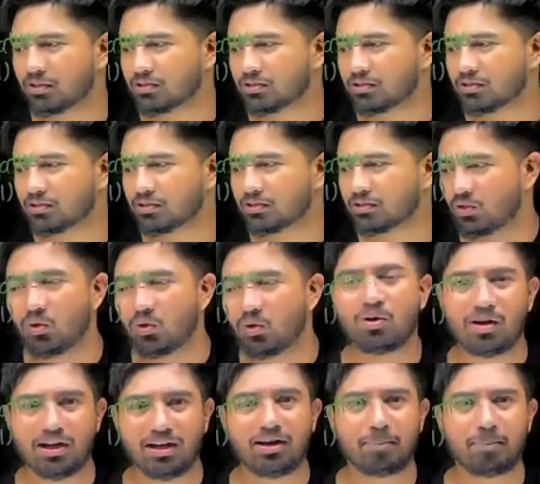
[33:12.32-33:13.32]
we don't know
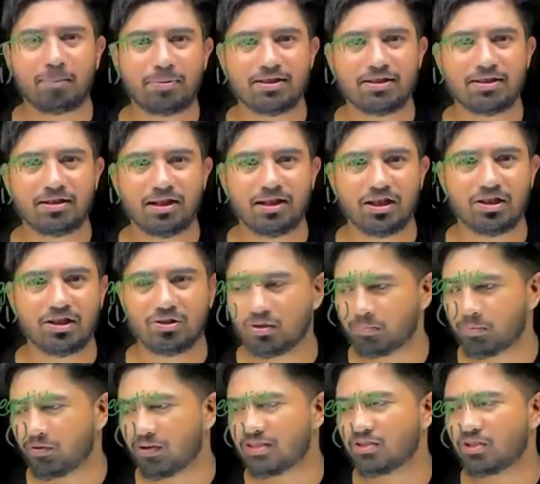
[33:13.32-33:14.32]
what representation.
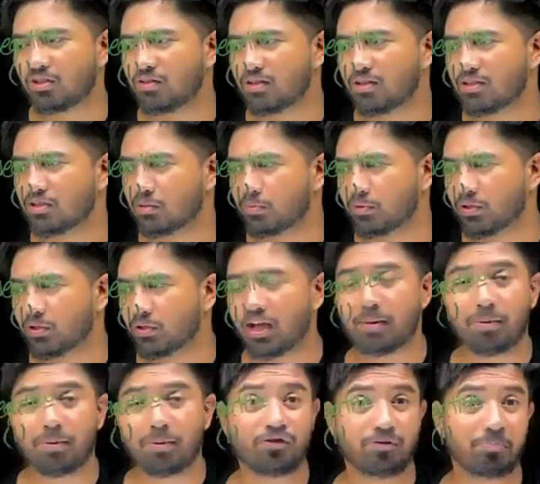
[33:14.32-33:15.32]
If 1 0 1 0 put I
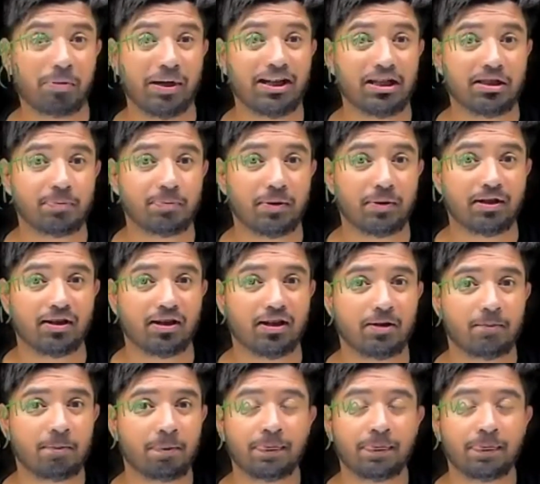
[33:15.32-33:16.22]
have to -1.